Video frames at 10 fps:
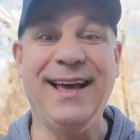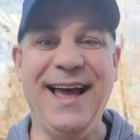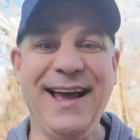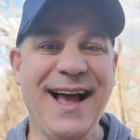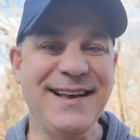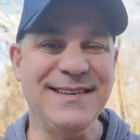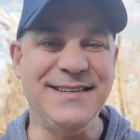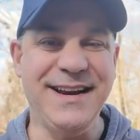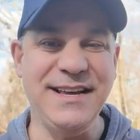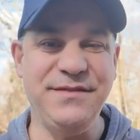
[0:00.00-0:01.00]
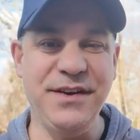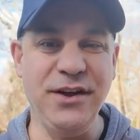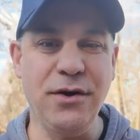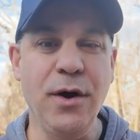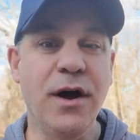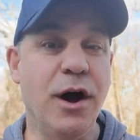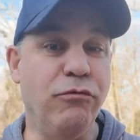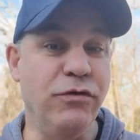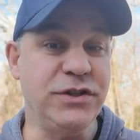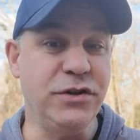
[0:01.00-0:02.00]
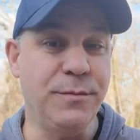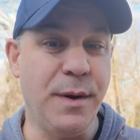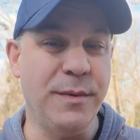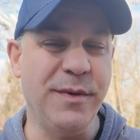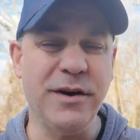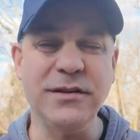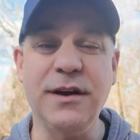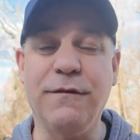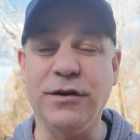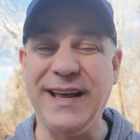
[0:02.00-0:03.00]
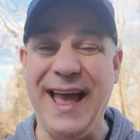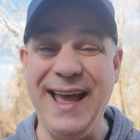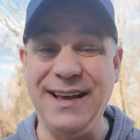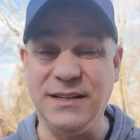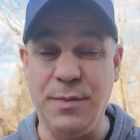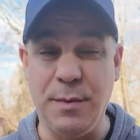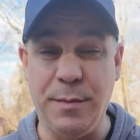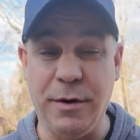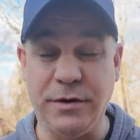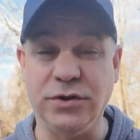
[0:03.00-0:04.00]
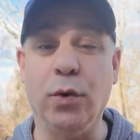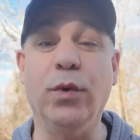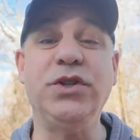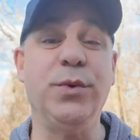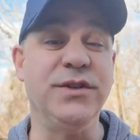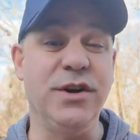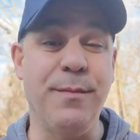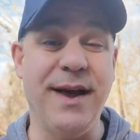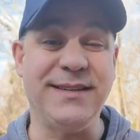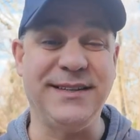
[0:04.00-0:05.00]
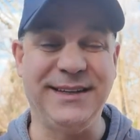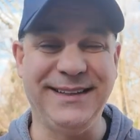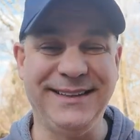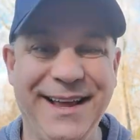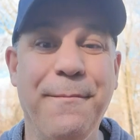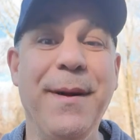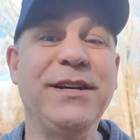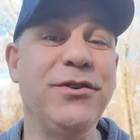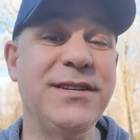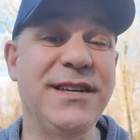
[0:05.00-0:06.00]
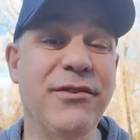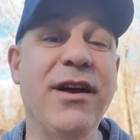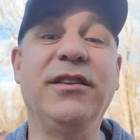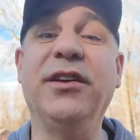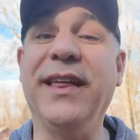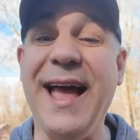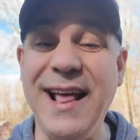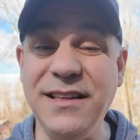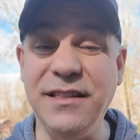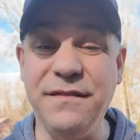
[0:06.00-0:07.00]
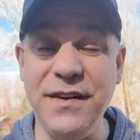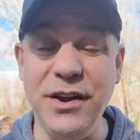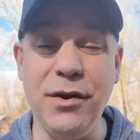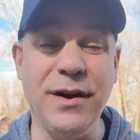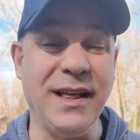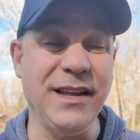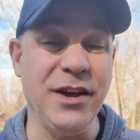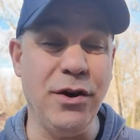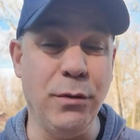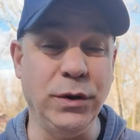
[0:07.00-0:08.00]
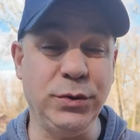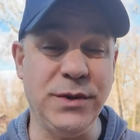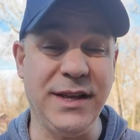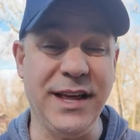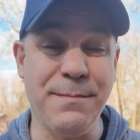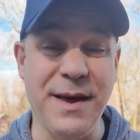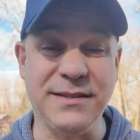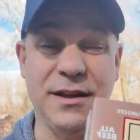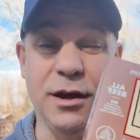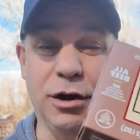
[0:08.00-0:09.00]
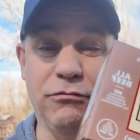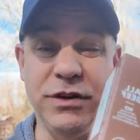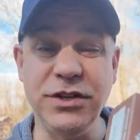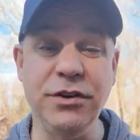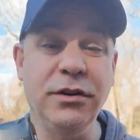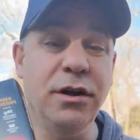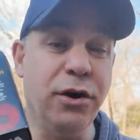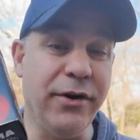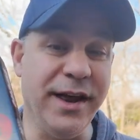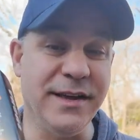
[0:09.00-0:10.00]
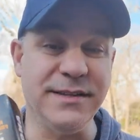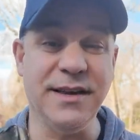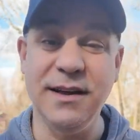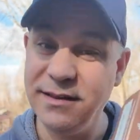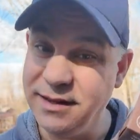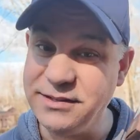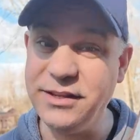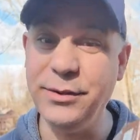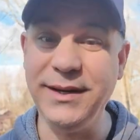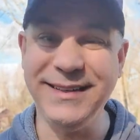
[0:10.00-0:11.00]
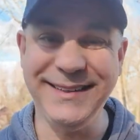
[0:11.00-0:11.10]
Hey guys, in today's video, original Bubba Burgers versus Angus Bubba Burgers. Which ones are best? Make sure to stick around until the end of the video and I'll let you know which ones I like best, original or Angus. Let's do it.